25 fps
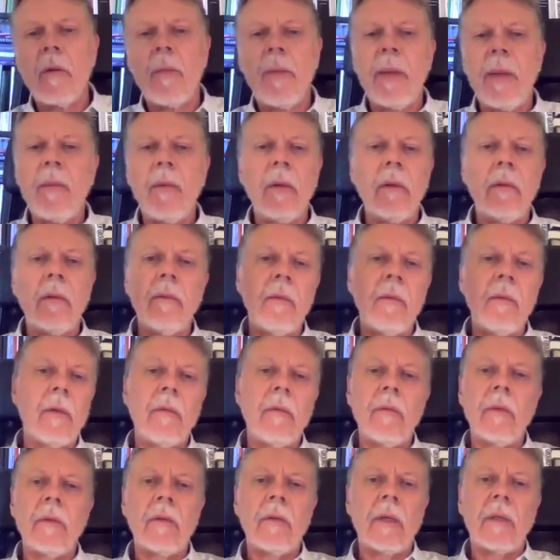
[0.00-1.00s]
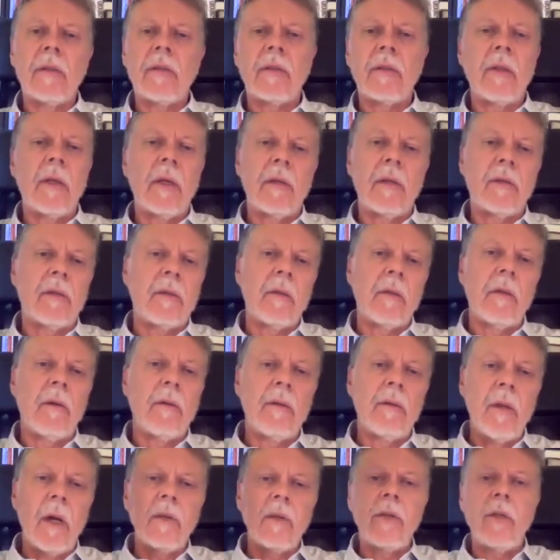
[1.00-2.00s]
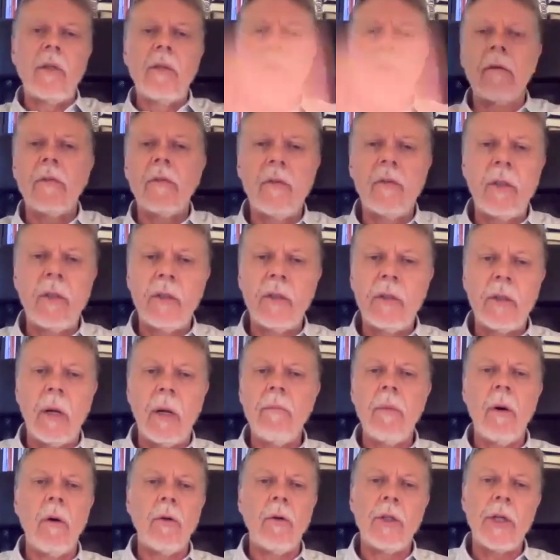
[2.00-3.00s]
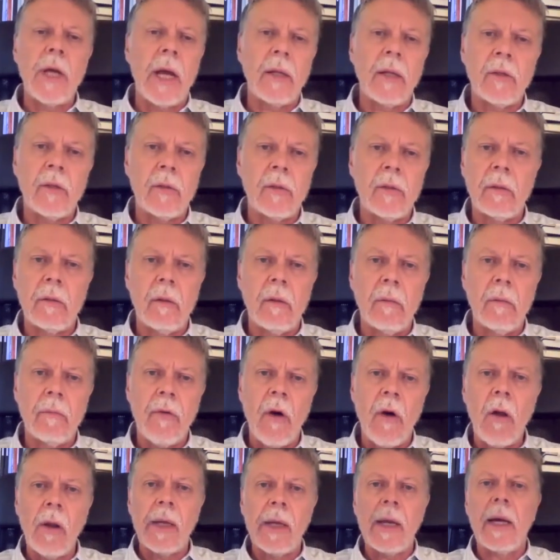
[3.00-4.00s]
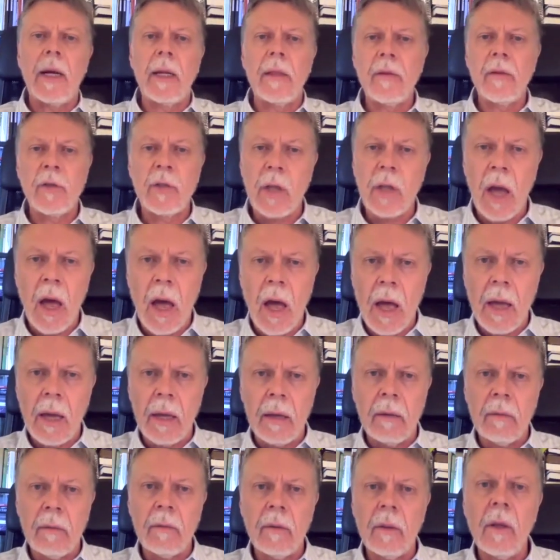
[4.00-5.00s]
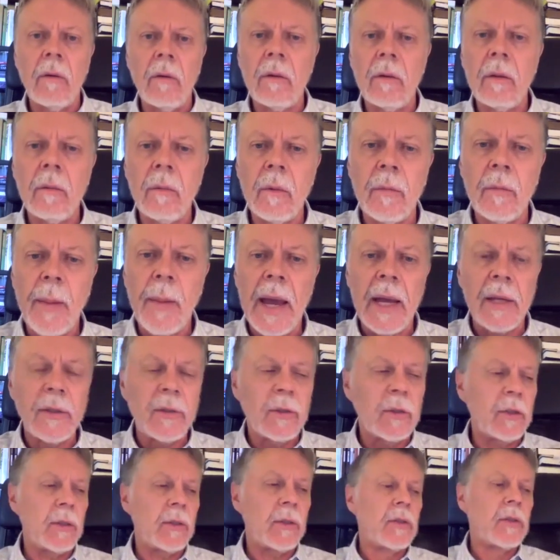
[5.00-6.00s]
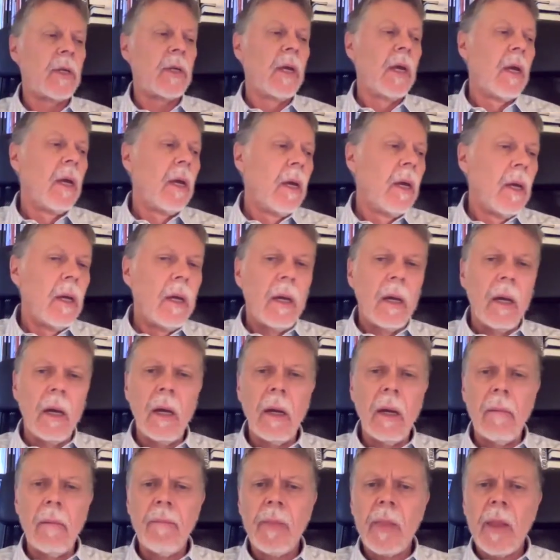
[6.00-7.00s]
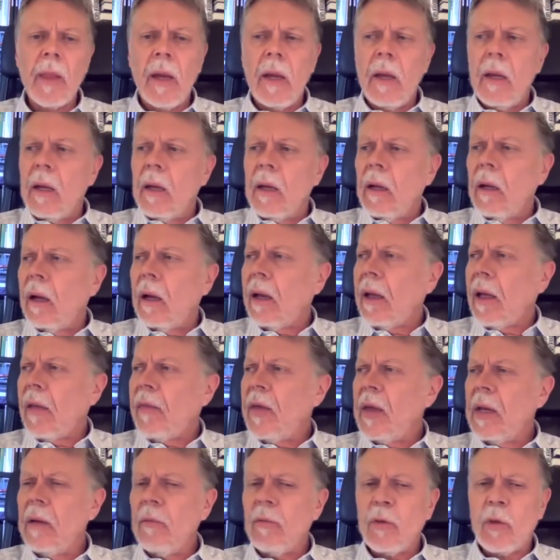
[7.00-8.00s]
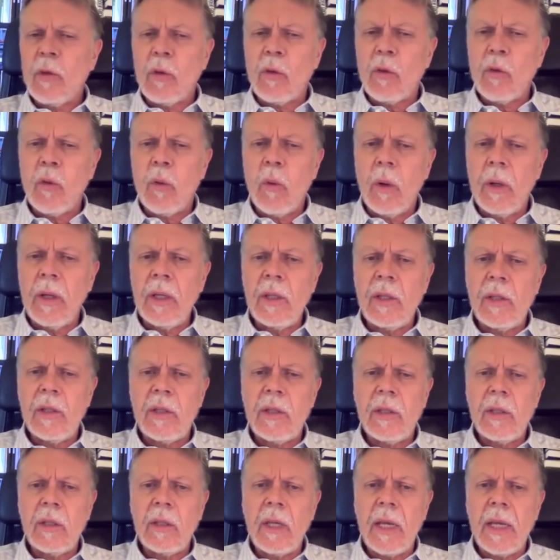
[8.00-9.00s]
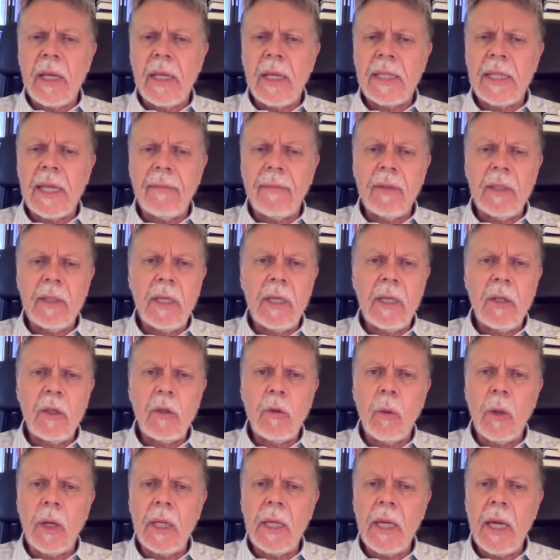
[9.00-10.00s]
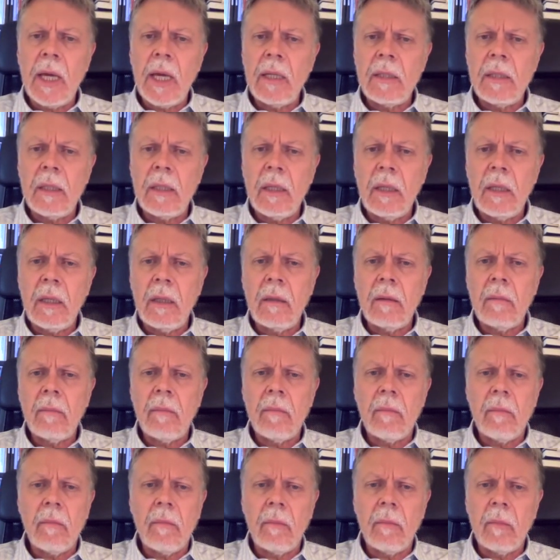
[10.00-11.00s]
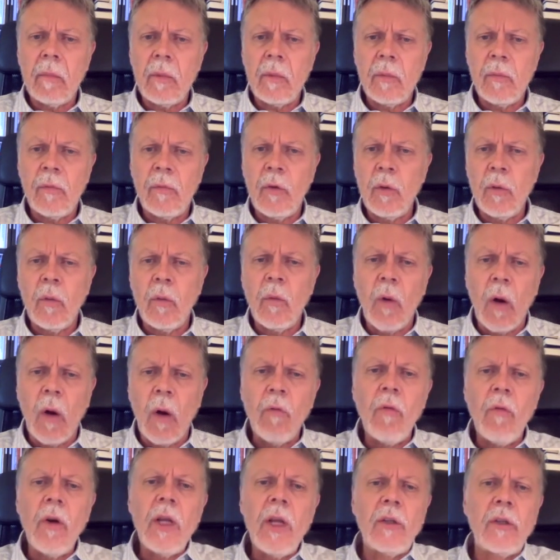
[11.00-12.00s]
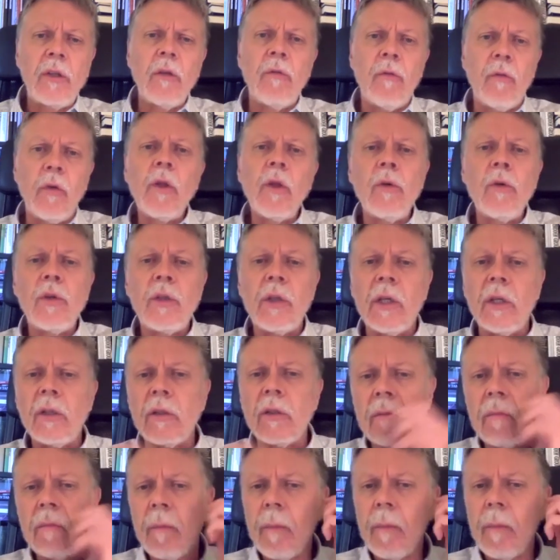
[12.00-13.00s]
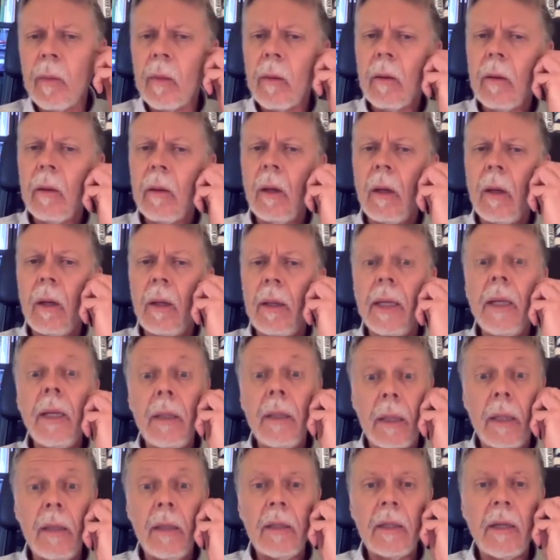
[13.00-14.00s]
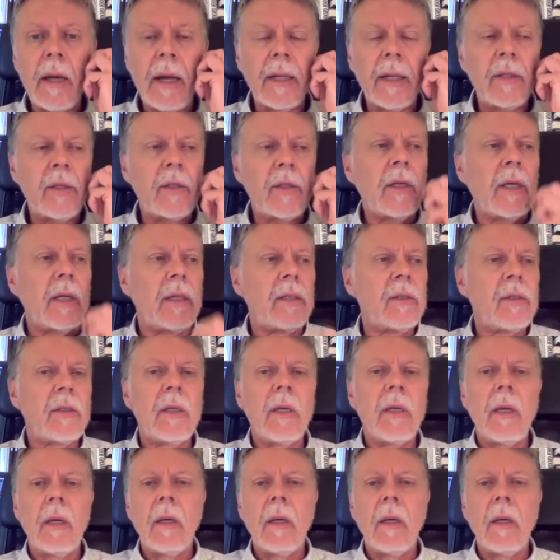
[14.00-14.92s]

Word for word: of people. You know, it's you know, dozens of jumbo jets falling out of the sky loaded with passengers. I think it was the 2017, 2018. A recent flu season in the United States